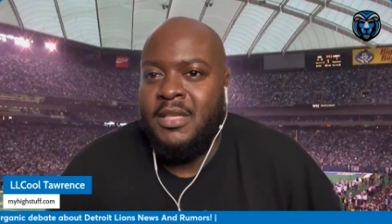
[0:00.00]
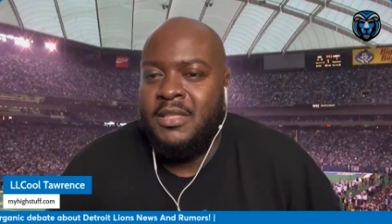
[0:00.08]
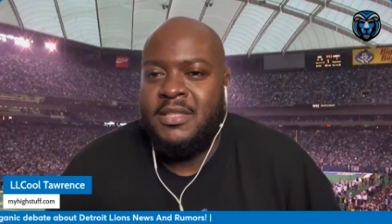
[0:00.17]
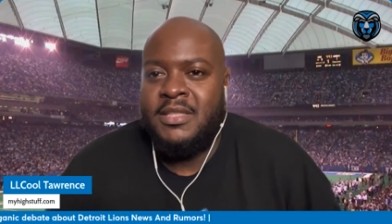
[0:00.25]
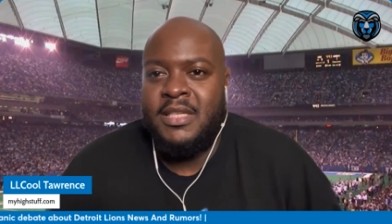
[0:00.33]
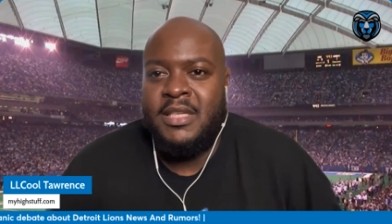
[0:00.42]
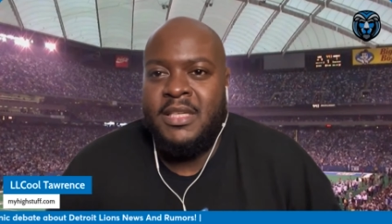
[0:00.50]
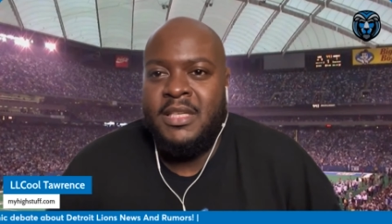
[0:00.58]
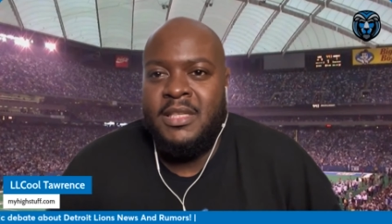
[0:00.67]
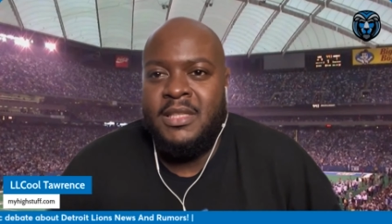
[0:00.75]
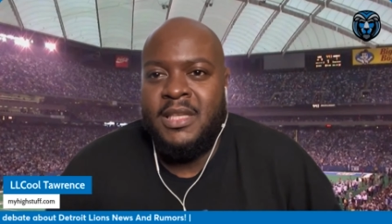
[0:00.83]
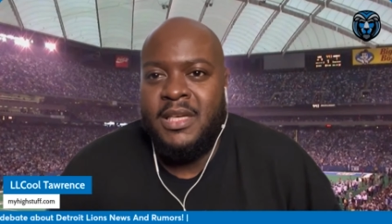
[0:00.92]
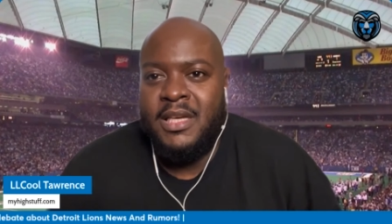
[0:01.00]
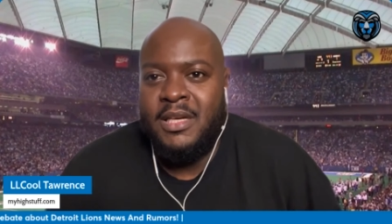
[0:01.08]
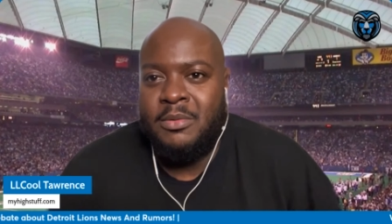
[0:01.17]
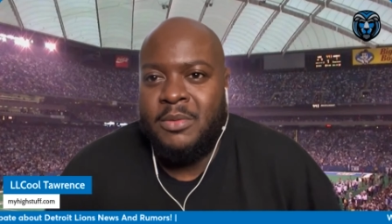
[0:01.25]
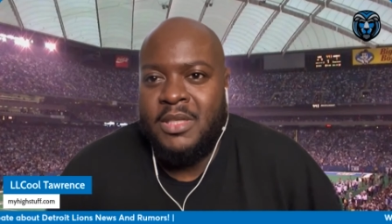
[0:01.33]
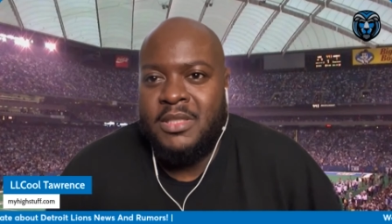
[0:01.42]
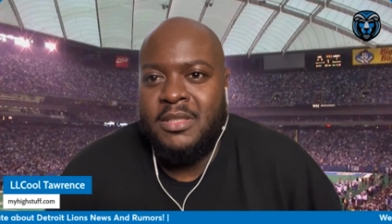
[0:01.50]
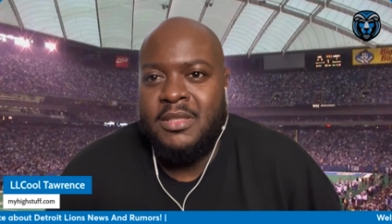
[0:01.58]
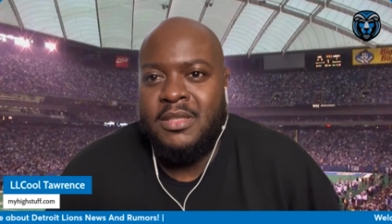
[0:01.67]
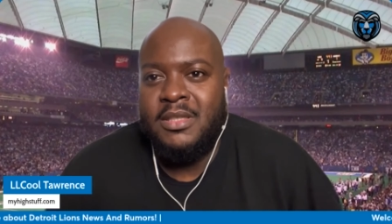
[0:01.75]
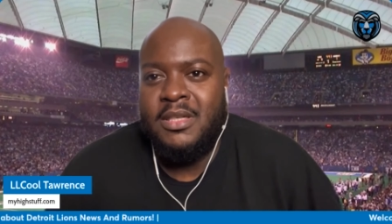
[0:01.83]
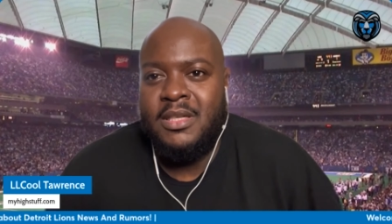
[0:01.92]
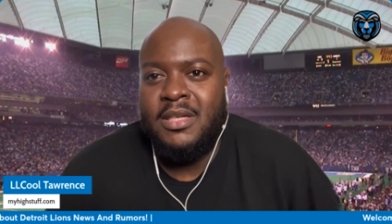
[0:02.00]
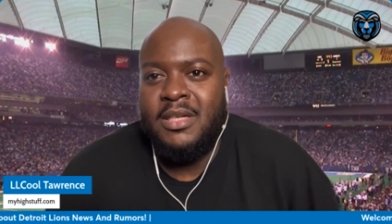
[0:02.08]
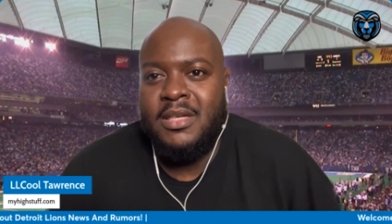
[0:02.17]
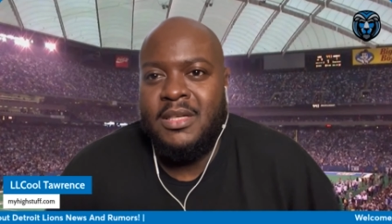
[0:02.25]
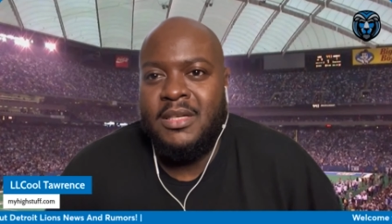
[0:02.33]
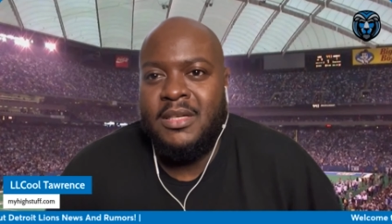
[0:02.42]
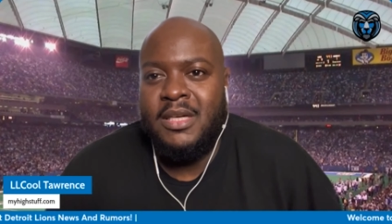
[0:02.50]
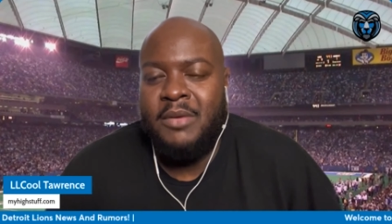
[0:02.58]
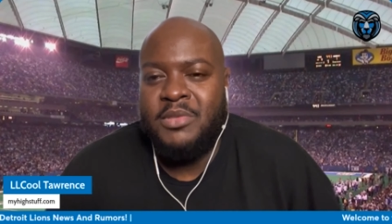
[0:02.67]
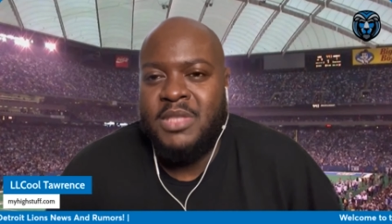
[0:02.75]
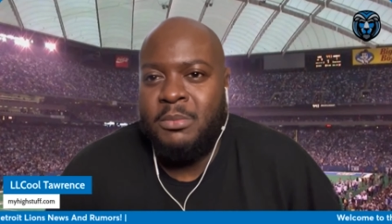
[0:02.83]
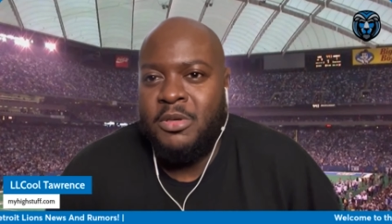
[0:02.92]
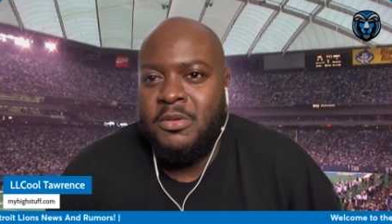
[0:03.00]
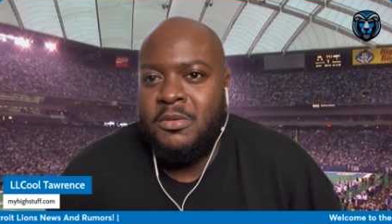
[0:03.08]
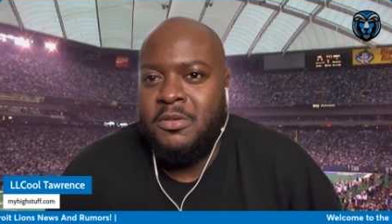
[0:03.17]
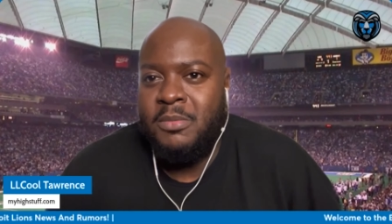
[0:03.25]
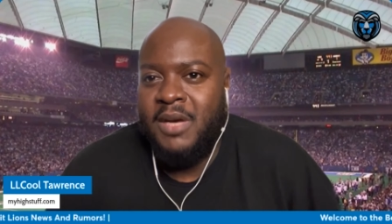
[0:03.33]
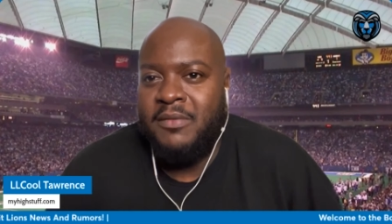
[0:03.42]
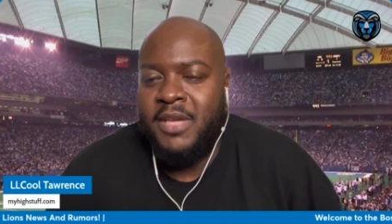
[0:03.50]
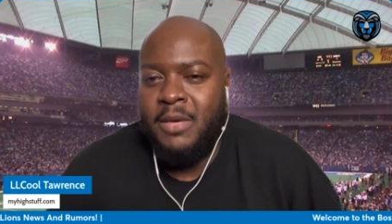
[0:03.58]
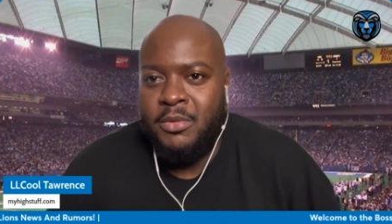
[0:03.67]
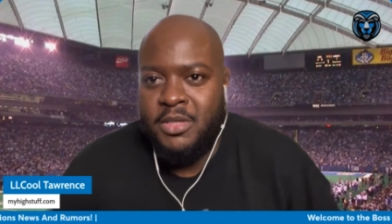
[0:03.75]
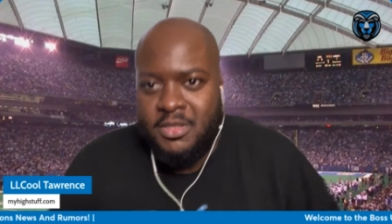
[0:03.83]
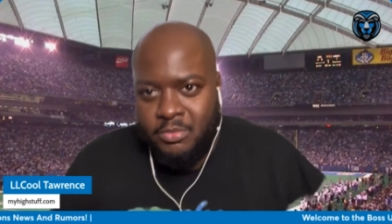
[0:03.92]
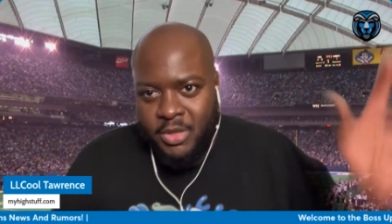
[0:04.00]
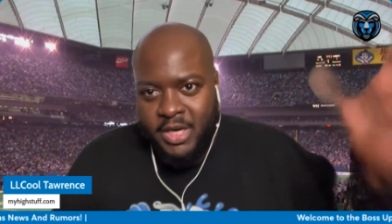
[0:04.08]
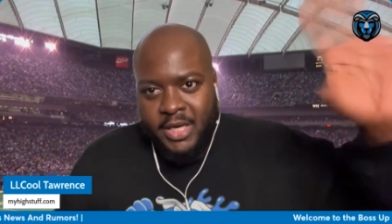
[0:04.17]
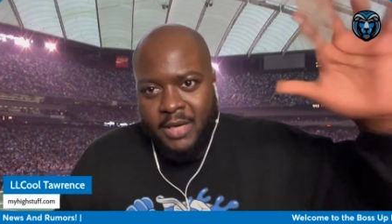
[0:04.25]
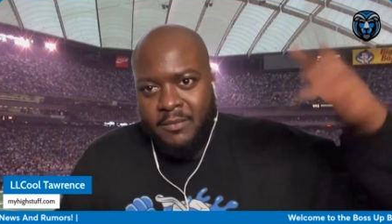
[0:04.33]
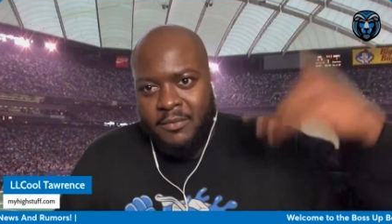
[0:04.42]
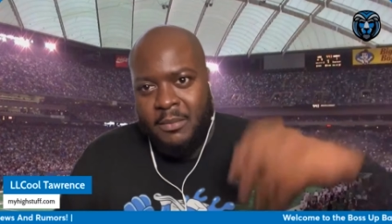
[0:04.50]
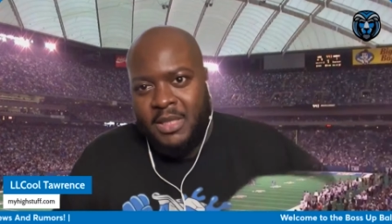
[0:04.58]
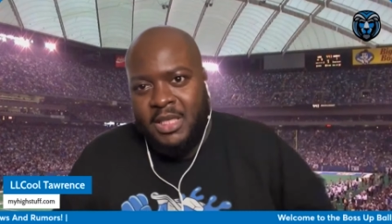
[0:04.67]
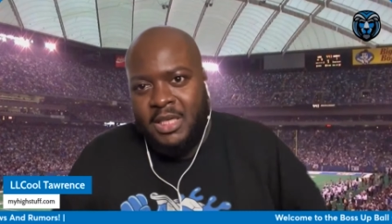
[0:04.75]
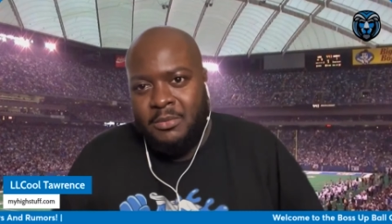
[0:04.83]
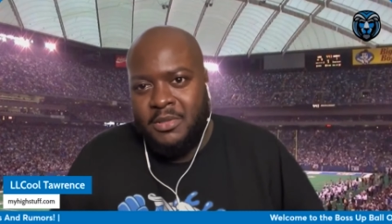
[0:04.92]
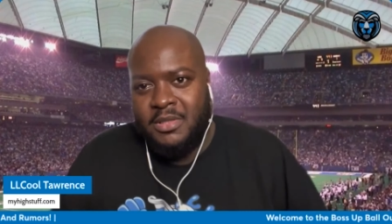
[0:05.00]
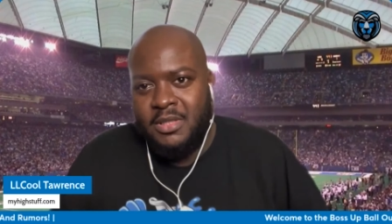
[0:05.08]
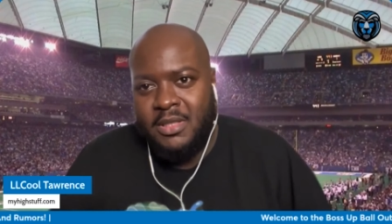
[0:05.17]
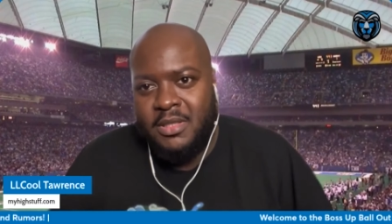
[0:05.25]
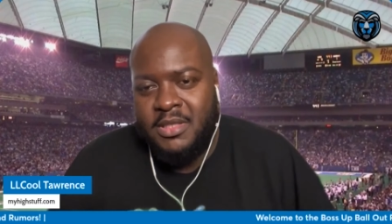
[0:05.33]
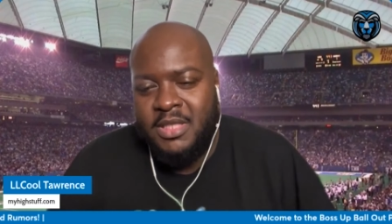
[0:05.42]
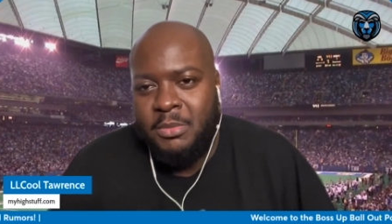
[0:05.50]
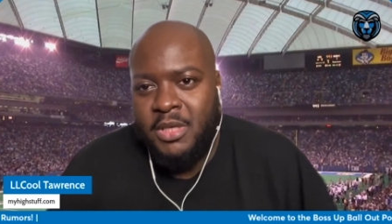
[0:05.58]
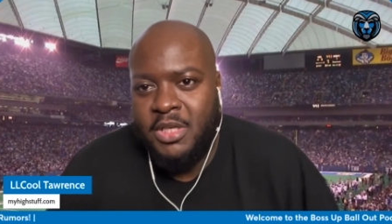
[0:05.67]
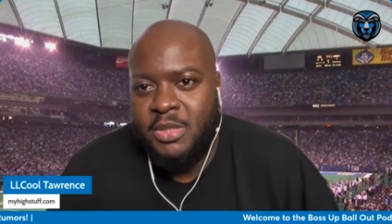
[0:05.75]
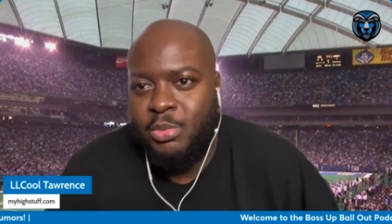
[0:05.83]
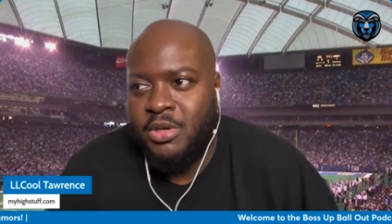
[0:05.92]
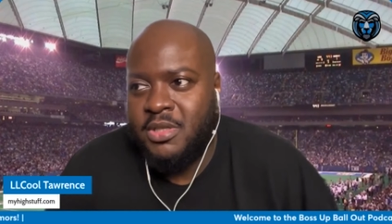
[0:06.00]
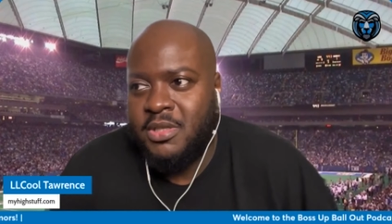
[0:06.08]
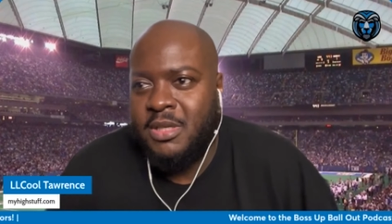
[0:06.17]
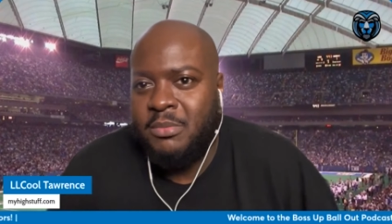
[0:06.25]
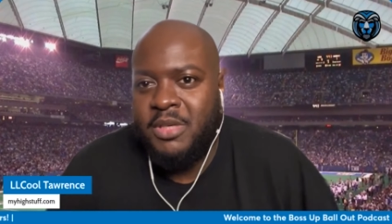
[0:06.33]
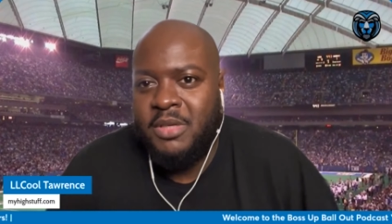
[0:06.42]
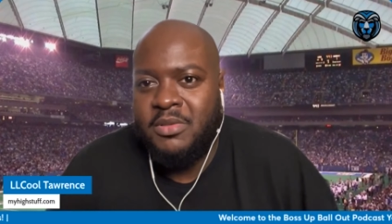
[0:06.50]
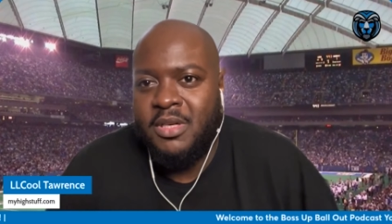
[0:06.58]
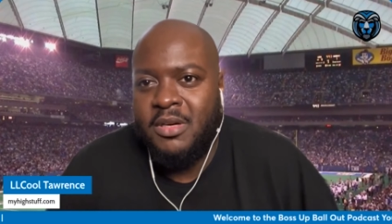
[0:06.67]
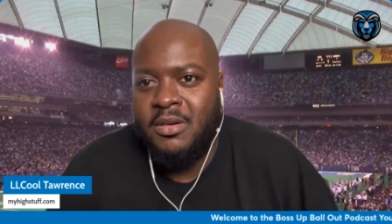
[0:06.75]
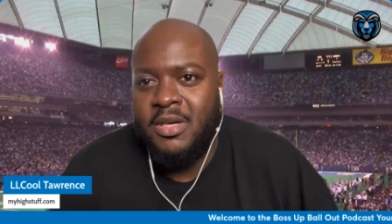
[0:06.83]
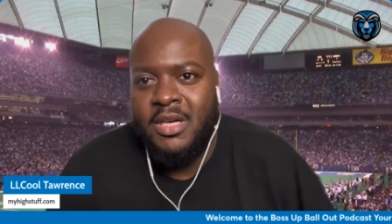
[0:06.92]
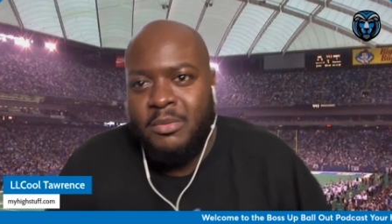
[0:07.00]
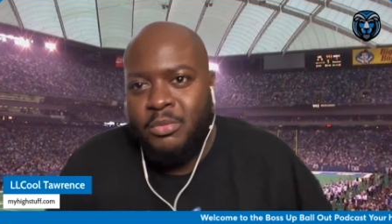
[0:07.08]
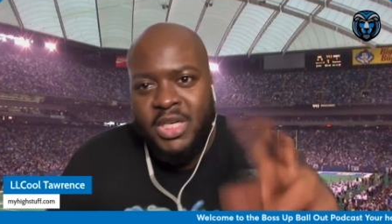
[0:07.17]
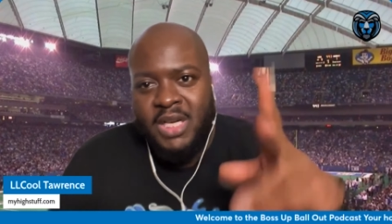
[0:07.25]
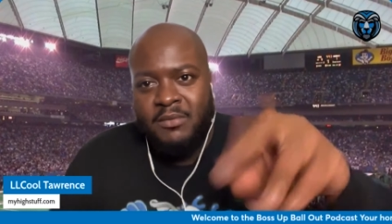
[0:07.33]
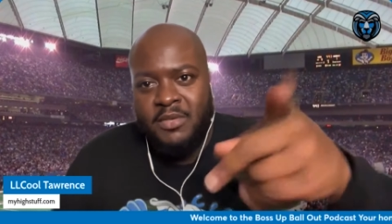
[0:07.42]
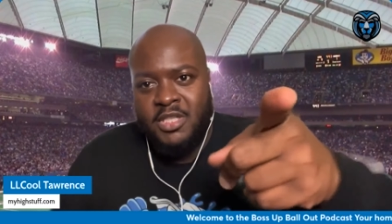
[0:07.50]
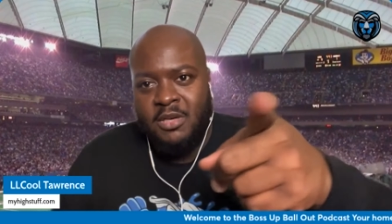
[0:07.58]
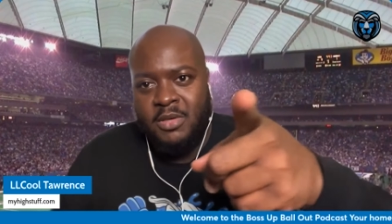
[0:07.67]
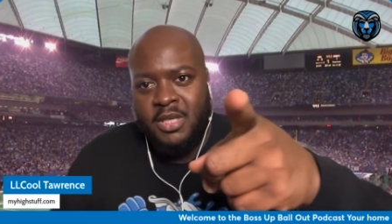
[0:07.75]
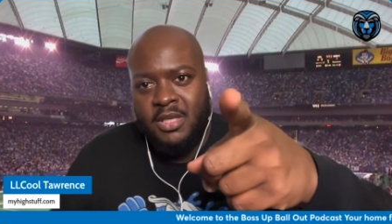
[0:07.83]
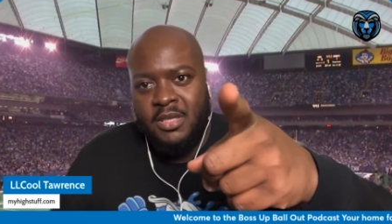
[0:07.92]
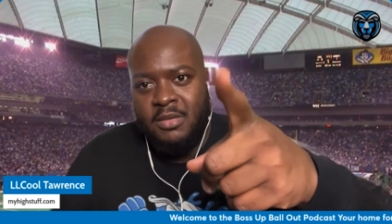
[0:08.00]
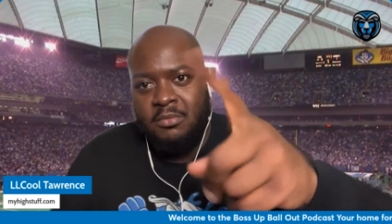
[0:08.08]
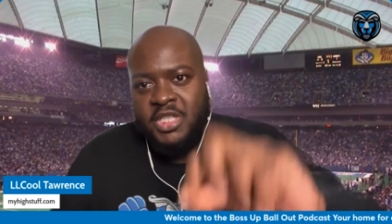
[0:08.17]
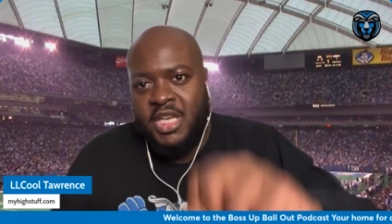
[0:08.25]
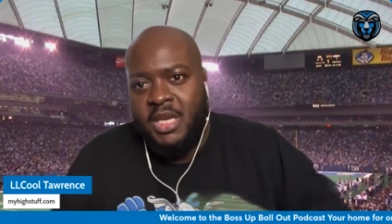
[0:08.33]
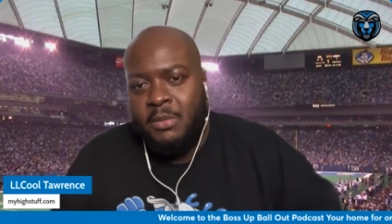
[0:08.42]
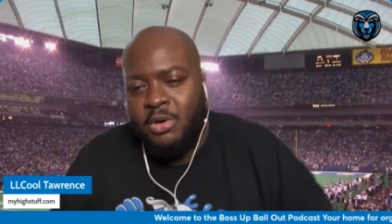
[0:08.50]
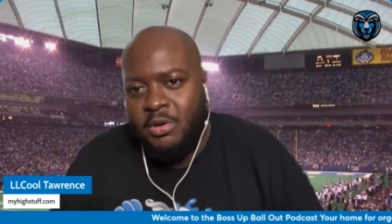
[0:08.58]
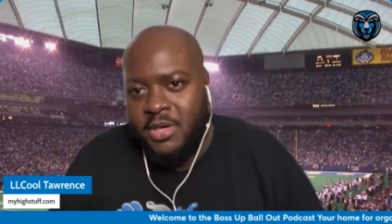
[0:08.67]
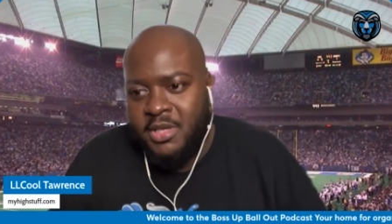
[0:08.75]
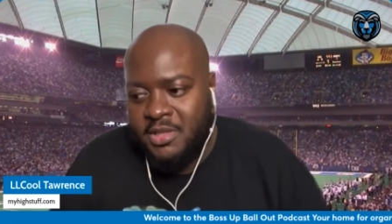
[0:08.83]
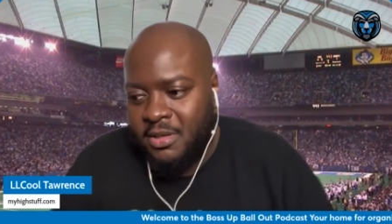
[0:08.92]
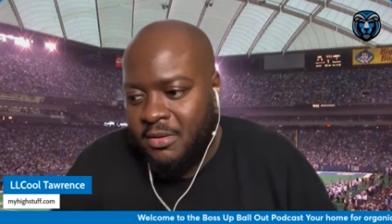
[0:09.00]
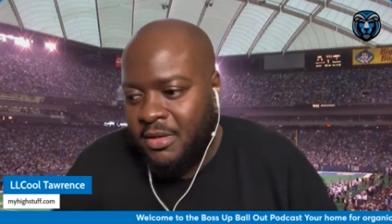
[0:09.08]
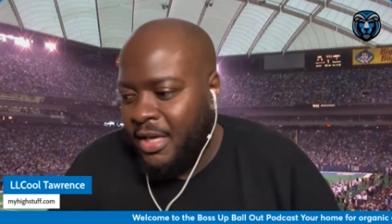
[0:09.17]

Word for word: It's saying anything. I was watching it was something on YouTube. I forget where it come from. I think it was CBS Sports or something. It was whatever show that Shady McCoy is on.